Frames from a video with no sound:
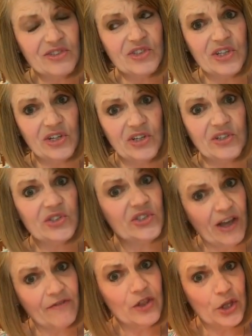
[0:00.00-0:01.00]
since
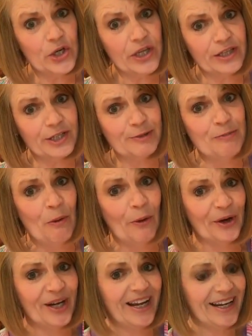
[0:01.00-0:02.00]
7:30 this
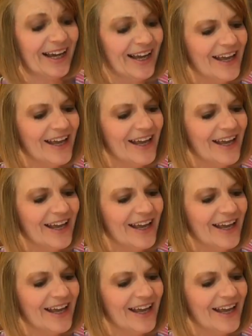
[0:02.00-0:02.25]
morning.